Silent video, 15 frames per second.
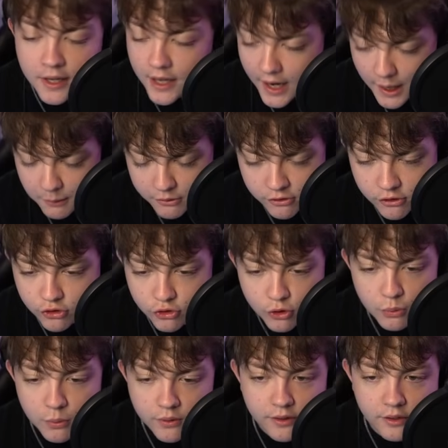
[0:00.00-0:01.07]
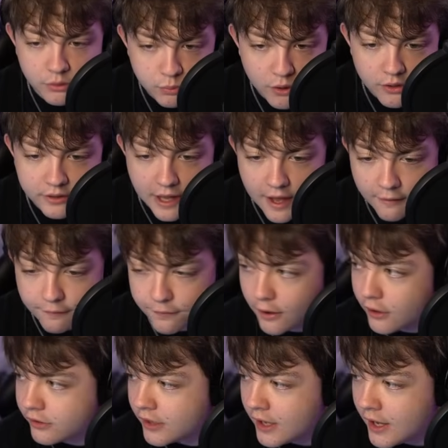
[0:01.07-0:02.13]
And I wasn't sure what this was at
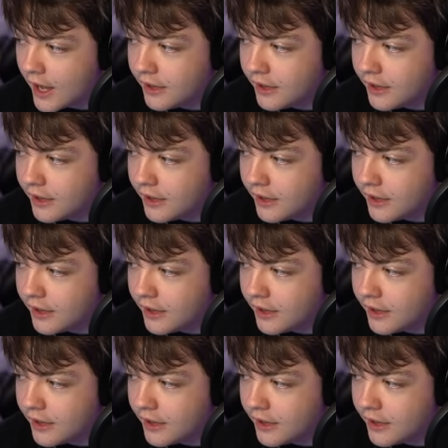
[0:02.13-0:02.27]
first.